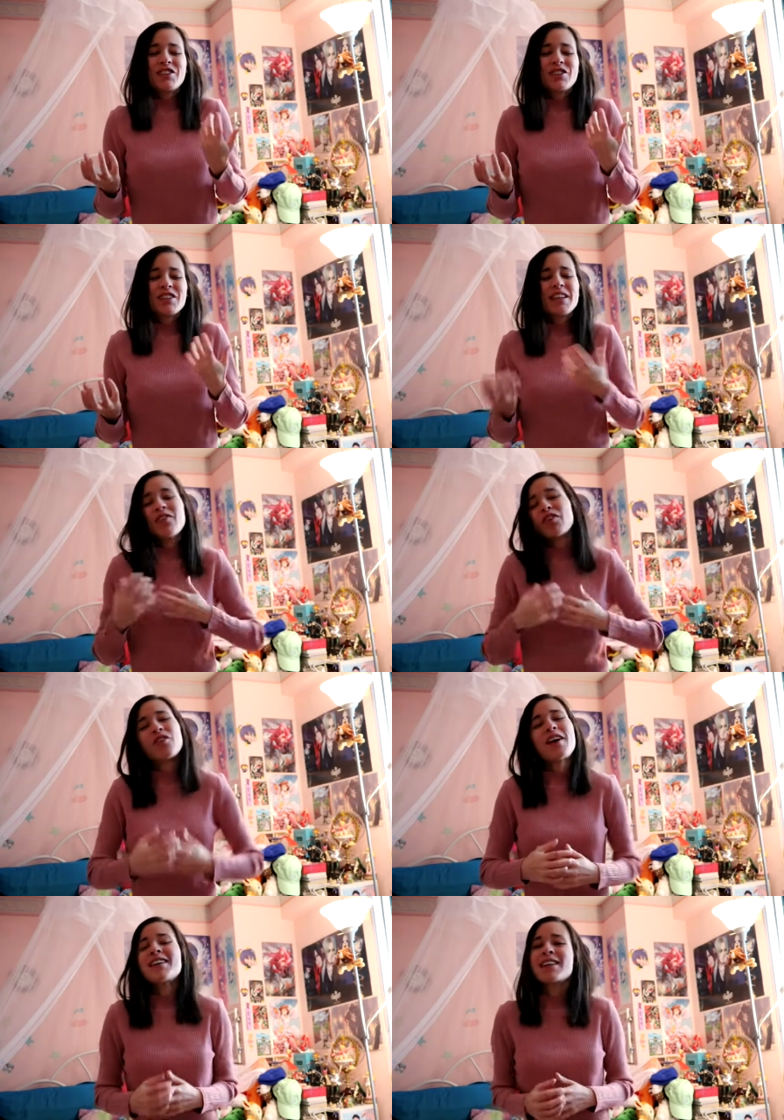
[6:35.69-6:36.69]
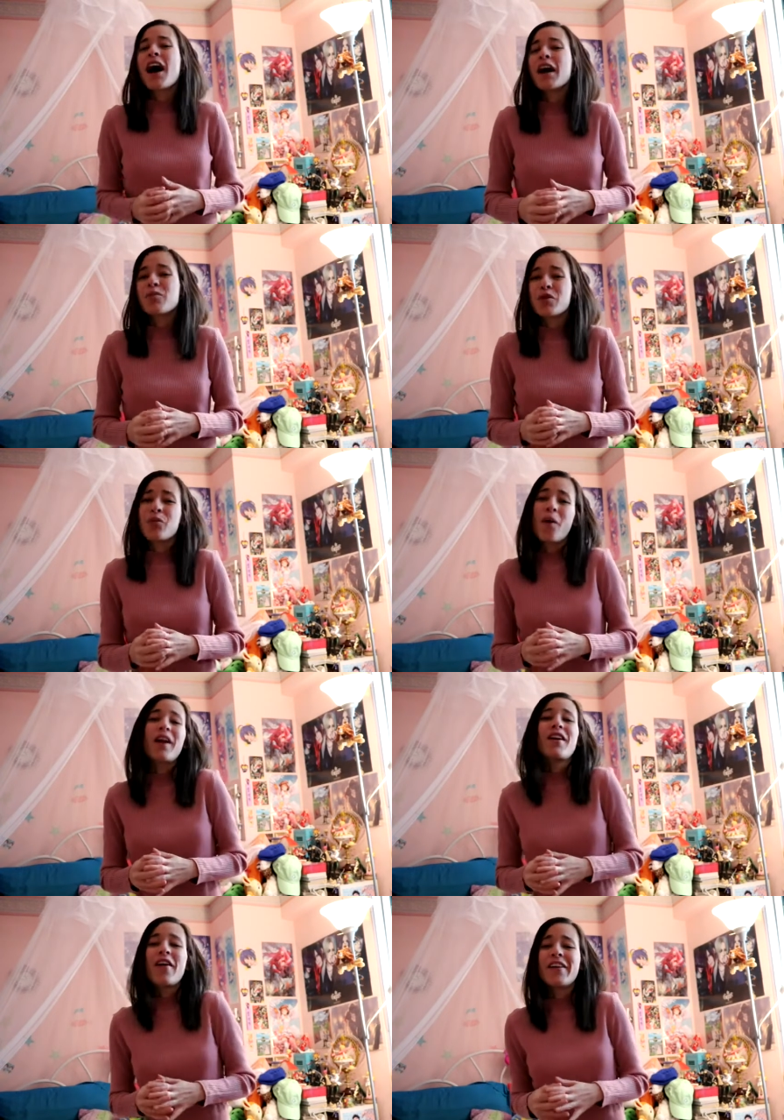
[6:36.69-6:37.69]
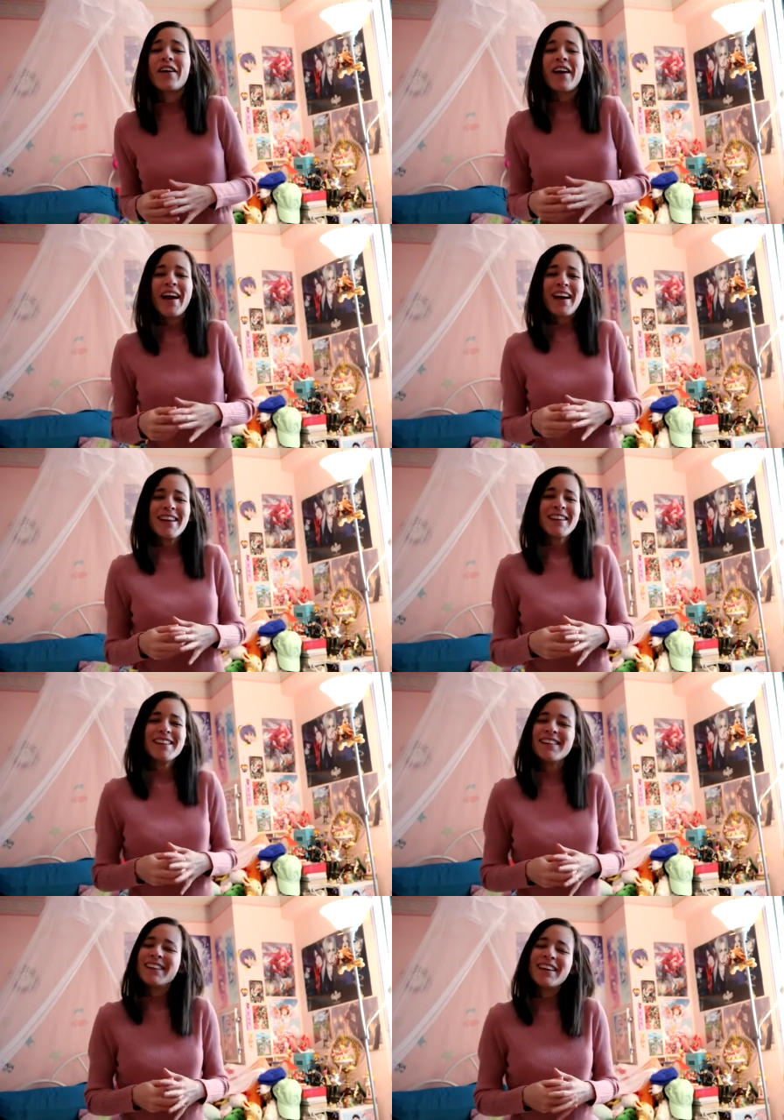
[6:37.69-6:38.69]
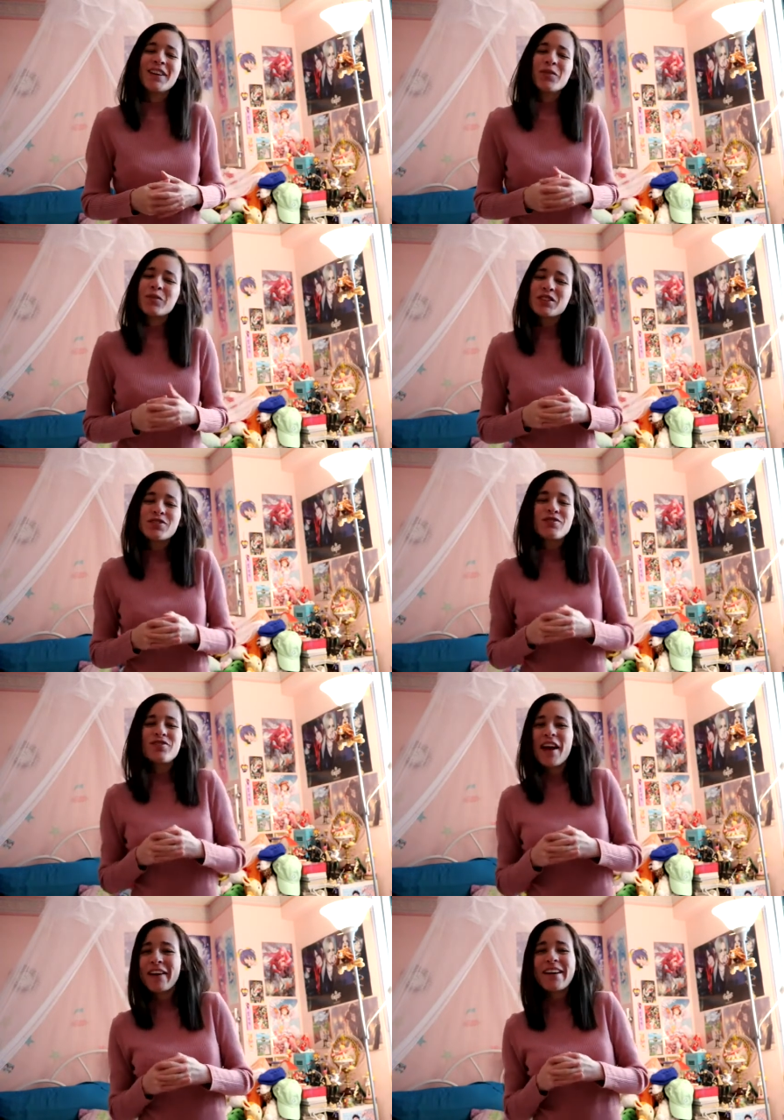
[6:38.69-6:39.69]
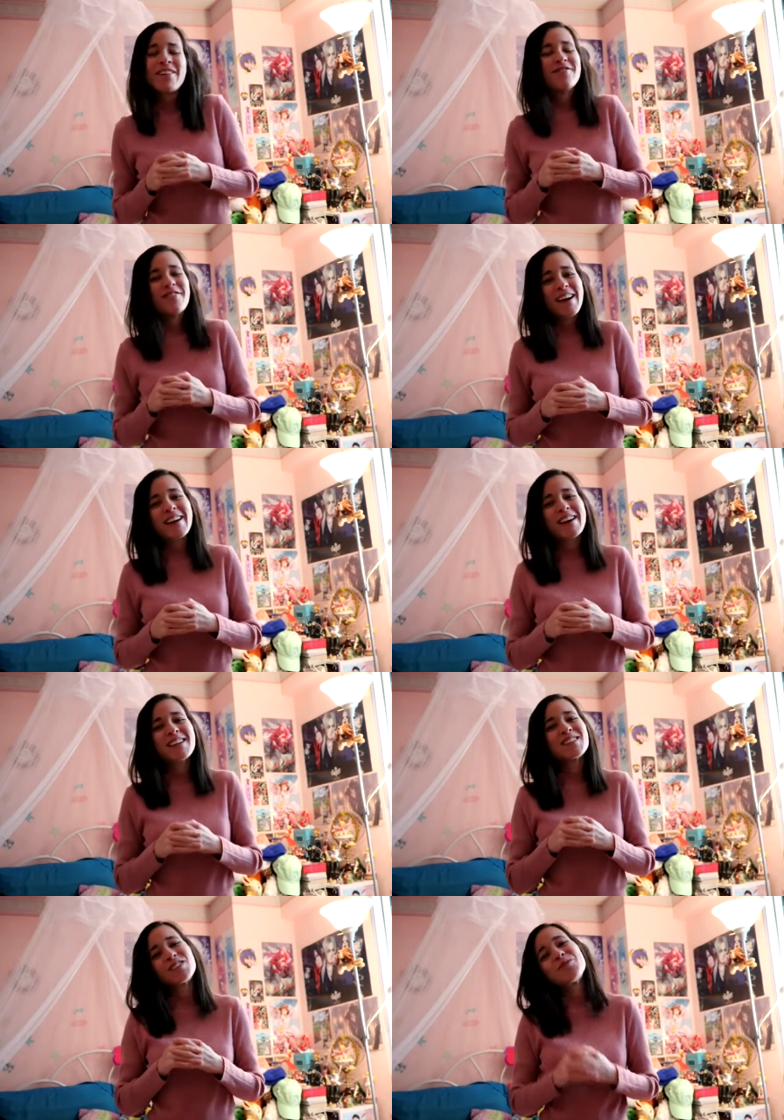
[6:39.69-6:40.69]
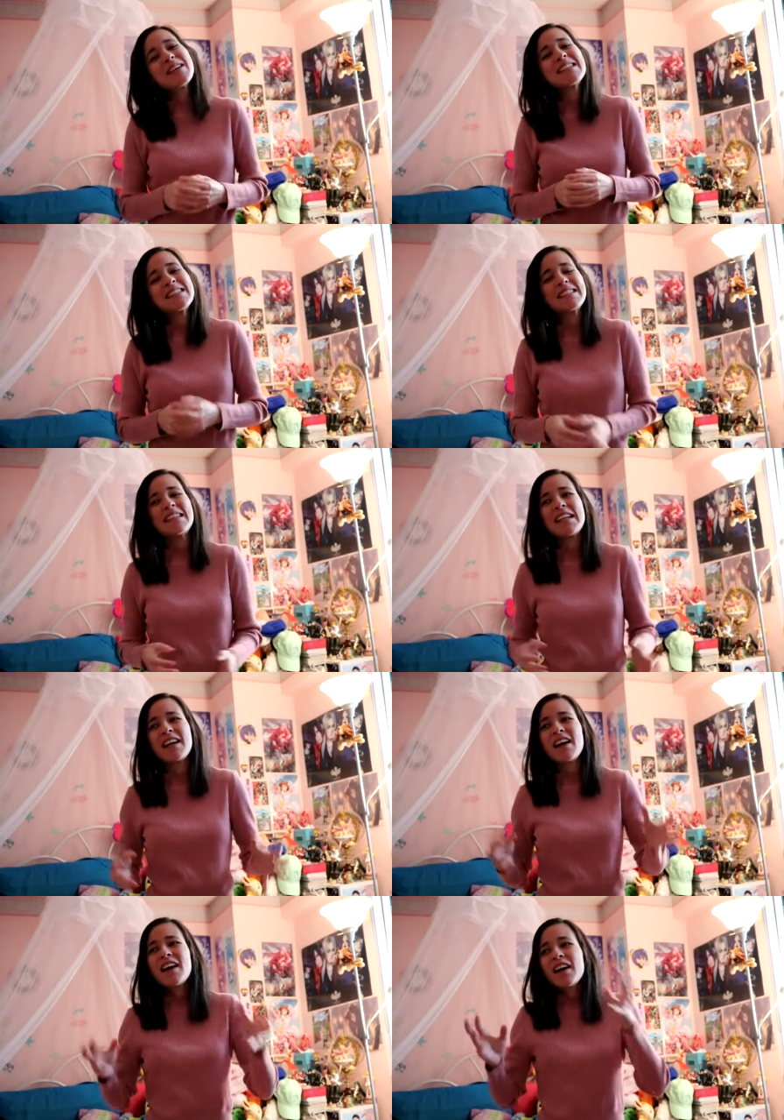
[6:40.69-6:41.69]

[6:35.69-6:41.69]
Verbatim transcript: just have a great time with one another. And it was very, very sweet to see.